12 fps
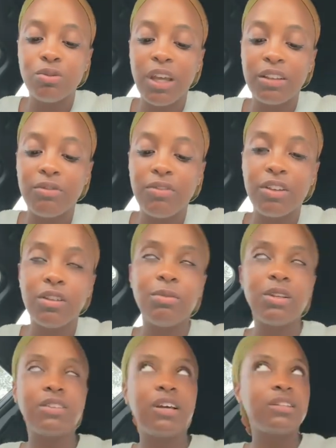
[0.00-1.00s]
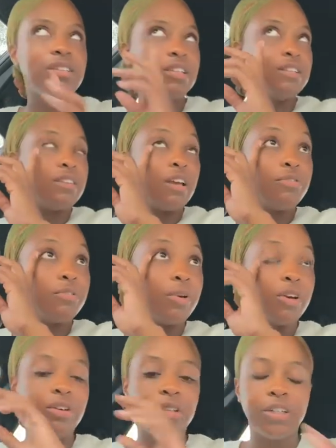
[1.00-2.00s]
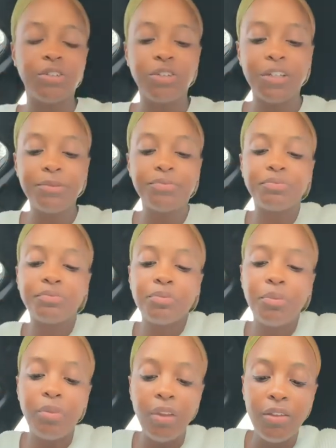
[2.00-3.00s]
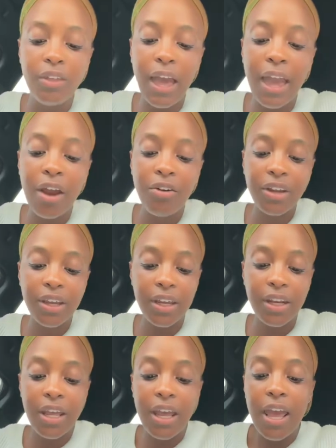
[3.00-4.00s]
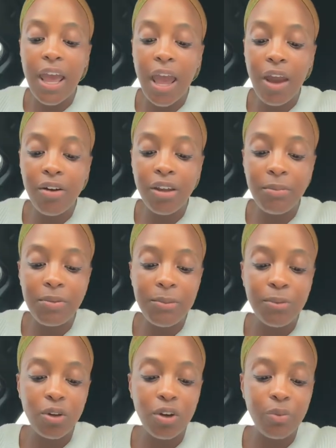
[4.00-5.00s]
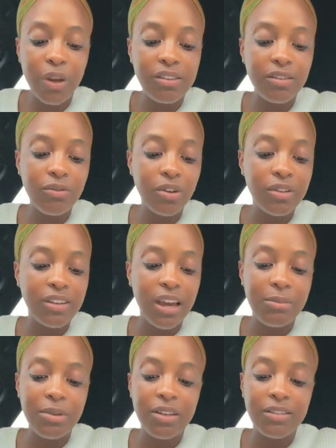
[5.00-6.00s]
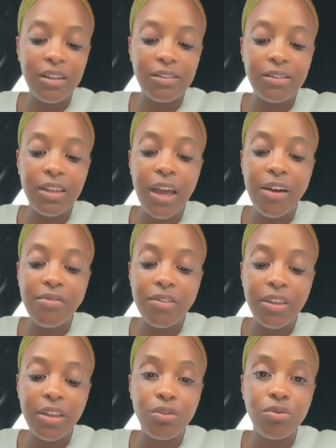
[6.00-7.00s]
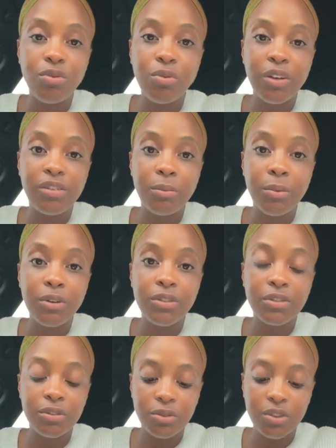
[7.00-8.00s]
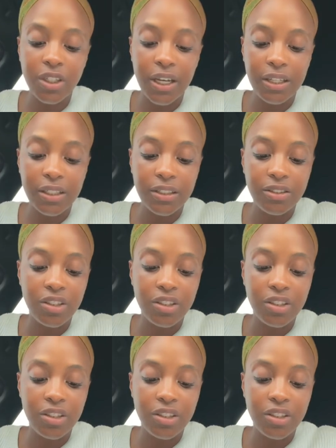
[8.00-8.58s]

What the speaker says: Like, the victim mentality is everywhere on the internet. The arrogant. Arrogant people are a waste of your time because they see everything you do as a personal challenge.